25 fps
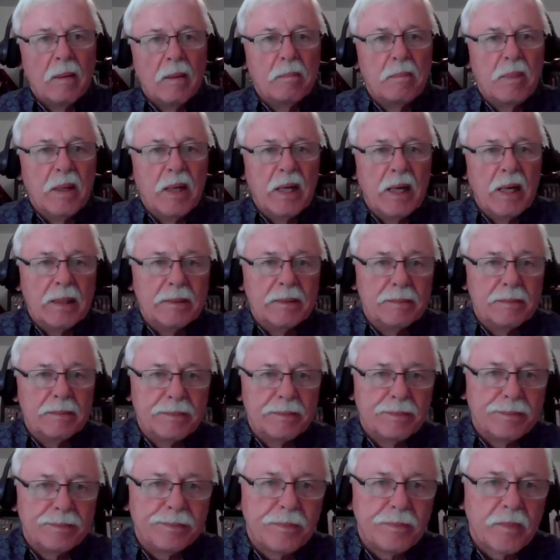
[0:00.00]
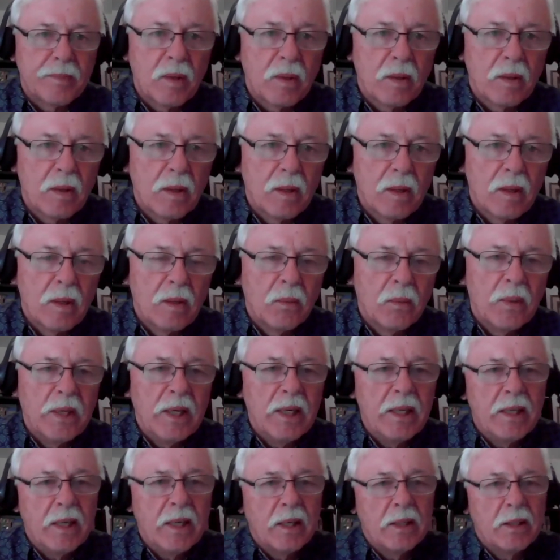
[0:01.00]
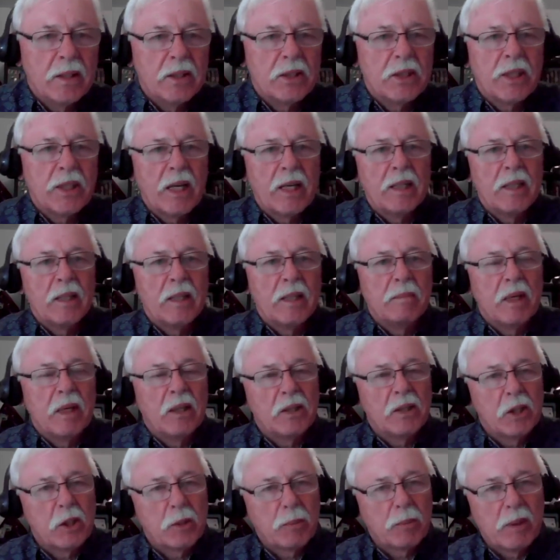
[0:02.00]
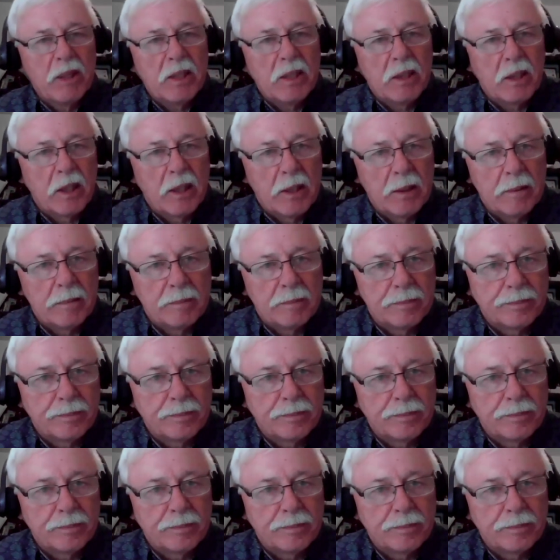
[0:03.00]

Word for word: But we need to understand about the sprinkling.